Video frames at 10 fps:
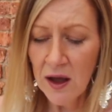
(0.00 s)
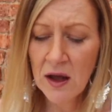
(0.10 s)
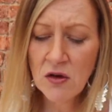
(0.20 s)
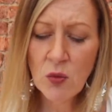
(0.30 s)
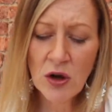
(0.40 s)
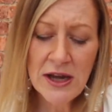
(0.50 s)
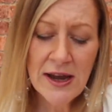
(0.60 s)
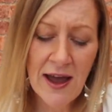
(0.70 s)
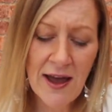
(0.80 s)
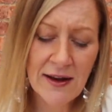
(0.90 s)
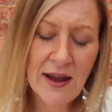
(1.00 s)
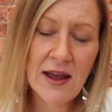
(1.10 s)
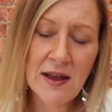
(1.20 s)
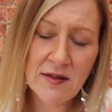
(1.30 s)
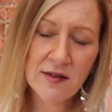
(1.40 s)
And what you get
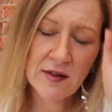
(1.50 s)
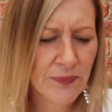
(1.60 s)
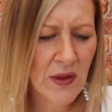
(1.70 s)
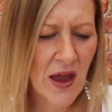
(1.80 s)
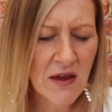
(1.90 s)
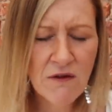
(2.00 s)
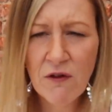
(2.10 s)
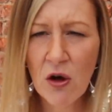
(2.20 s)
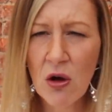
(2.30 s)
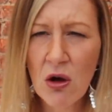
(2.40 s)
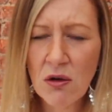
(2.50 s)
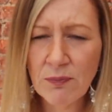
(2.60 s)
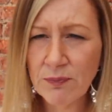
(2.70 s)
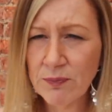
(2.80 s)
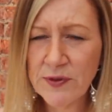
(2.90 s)
is A
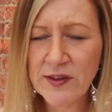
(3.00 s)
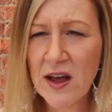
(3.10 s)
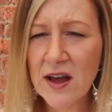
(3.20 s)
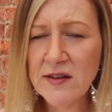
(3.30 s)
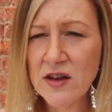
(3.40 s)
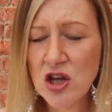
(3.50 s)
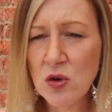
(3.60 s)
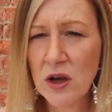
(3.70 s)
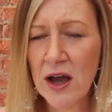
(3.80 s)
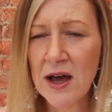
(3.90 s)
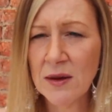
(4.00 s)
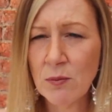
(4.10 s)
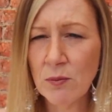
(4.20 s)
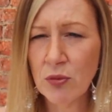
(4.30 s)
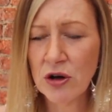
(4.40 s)
four size that you
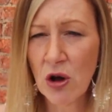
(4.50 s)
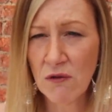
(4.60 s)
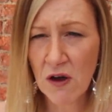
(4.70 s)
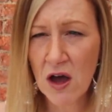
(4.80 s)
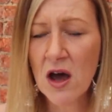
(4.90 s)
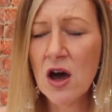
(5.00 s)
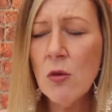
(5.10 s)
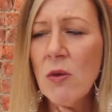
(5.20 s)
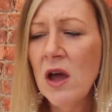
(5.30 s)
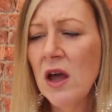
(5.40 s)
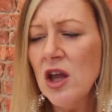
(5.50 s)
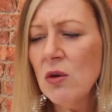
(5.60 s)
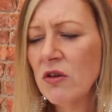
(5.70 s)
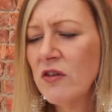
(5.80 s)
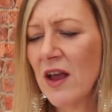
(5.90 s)
can print off at home.
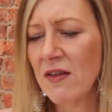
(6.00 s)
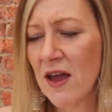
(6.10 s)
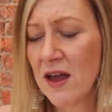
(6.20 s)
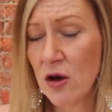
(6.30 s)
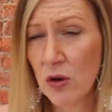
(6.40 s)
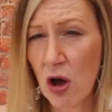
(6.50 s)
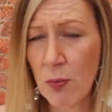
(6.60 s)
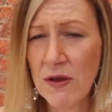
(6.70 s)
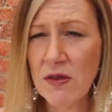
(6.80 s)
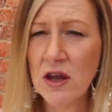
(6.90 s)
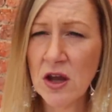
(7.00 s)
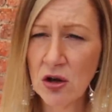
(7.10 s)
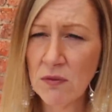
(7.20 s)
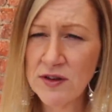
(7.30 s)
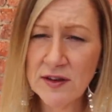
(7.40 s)
You also get the A O copy that you
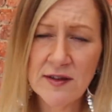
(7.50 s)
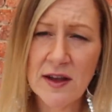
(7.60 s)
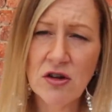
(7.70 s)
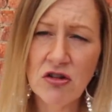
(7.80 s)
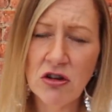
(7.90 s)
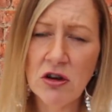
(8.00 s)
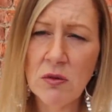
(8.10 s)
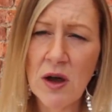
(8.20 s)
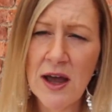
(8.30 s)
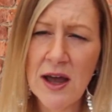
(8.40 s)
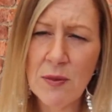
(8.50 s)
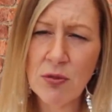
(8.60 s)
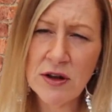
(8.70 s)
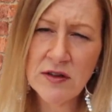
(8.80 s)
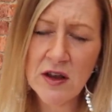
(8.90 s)
can obviously send to a
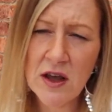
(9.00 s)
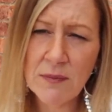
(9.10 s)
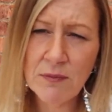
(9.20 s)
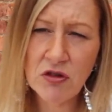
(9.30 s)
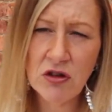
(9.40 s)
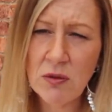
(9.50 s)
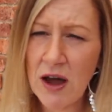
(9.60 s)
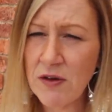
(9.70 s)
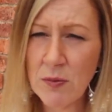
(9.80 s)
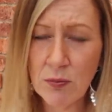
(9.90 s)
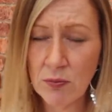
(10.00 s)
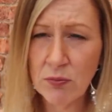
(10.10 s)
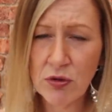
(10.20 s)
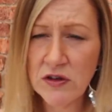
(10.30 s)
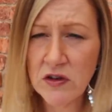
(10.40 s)
printer to have it
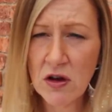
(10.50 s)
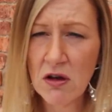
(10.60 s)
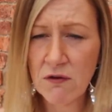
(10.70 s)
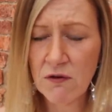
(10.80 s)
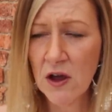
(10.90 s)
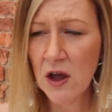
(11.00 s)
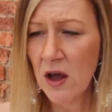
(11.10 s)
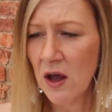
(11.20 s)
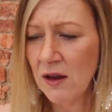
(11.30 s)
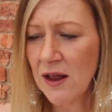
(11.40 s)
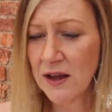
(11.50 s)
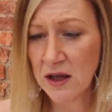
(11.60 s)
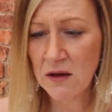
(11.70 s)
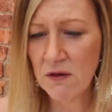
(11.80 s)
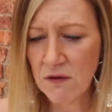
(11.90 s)
printed off
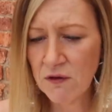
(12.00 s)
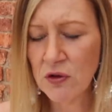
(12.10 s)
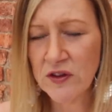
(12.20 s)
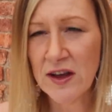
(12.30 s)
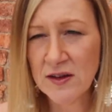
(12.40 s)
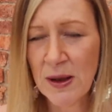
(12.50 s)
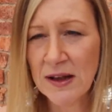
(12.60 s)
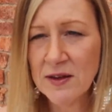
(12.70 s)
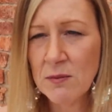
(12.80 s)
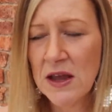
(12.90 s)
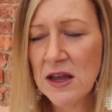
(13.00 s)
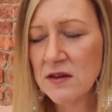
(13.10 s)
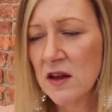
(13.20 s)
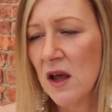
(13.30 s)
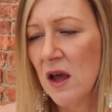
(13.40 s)
like a, a full-size pattern
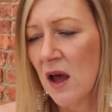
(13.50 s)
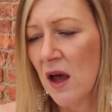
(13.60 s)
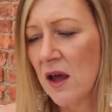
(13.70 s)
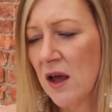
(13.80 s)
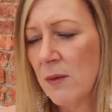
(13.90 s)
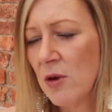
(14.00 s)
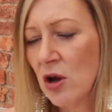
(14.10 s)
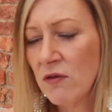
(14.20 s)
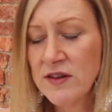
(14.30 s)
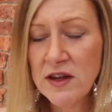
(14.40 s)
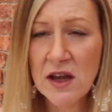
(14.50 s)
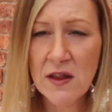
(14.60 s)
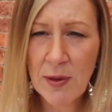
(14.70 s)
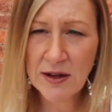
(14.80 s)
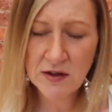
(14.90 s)
piece. Um, and obviously you
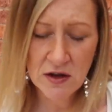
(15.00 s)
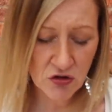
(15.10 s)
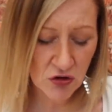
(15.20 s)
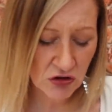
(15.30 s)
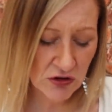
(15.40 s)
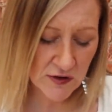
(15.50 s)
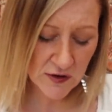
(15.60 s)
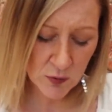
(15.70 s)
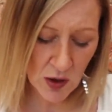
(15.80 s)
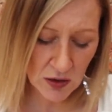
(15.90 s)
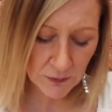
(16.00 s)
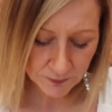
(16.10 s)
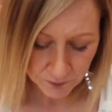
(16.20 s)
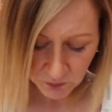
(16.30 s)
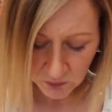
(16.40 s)
get the pattern instructions as well.
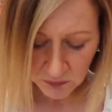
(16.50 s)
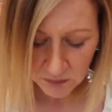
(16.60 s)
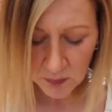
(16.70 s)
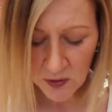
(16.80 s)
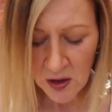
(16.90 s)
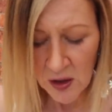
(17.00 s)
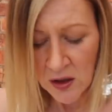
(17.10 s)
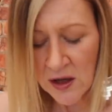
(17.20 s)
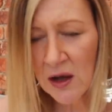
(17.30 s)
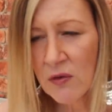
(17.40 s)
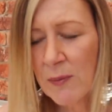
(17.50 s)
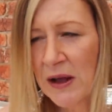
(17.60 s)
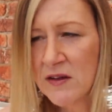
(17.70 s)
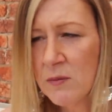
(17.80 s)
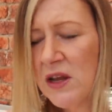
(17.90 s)
Now, the
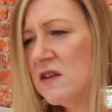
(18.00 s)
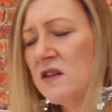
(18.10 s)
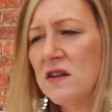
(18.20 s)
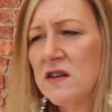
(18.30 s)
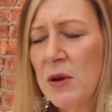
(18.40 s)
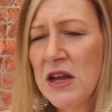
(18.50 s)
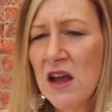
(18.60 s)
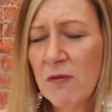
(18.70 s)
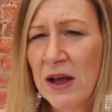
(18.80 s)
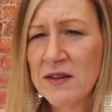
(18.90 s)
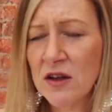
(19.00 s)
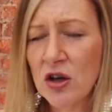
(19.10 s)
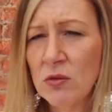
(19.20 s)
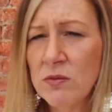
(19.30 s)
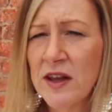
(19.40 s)
pattern pieces, the P D F pattern
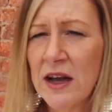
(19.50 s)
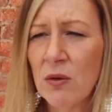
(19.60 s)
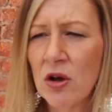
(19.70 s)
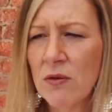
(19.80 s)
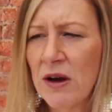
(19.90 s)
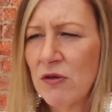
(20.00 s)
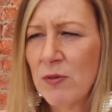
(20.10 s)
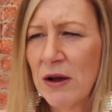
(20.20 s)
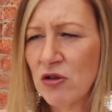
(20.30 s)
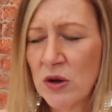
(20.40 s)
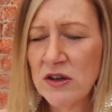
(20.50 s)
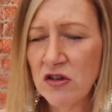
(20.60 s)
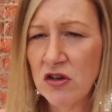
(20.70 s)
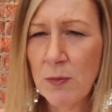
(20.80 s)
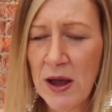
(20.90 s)
comes out on around about
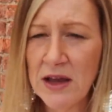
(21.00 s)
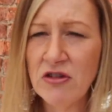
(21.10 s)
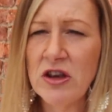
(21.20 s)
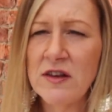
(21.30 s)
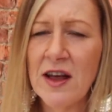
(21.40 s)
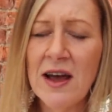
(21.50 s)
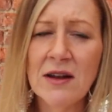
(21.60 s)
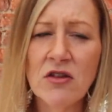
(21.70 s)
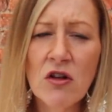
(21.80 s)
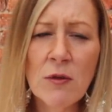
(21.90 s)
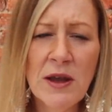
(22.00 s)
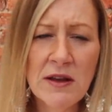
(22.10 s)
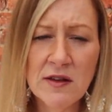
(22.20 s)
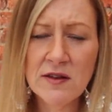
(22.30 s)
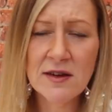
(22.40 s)
twenty-two pages, and all the
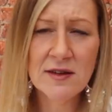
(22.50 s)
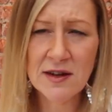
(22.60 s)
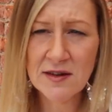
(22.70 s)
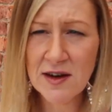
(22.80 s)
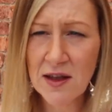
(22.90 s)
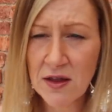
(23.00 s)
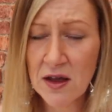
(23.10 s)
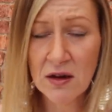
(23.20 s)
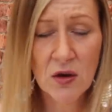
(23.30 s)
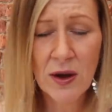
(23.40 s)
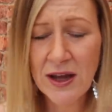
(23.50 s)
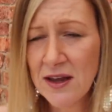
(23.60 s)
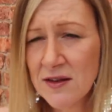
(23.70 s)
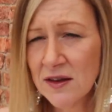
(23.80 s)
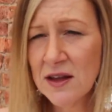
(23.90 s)
pieces did stick together quite
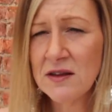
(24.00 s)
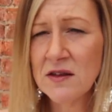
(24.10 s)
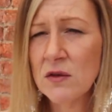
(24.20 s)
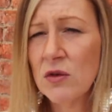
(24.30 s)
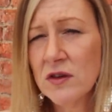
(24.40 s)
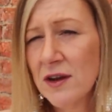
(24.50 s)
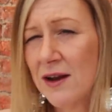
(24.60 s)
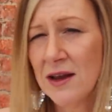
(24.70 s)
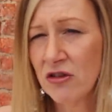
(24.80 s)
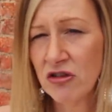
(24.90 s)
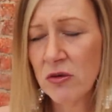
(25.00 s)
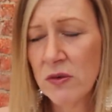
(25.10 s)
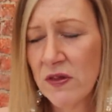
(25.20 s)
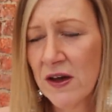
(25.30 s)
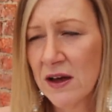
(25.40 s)
easily, so there wasn't any issue
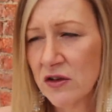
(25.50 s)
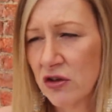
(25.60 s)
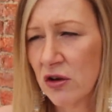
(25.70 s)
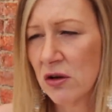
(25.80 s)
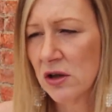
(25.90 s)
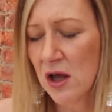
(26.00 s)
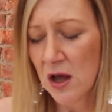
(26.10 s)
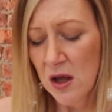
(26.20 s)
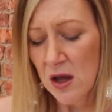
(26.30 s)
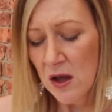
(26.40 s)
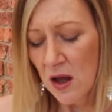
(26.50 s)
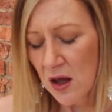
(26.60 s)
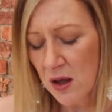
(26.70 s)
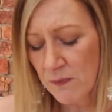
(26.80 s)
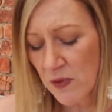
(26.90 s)
with that at all.
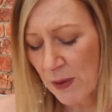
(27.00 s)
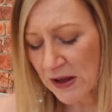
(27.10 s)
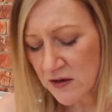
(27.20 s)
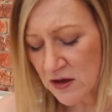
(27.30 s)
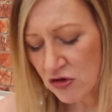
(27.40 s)
Um, the pattern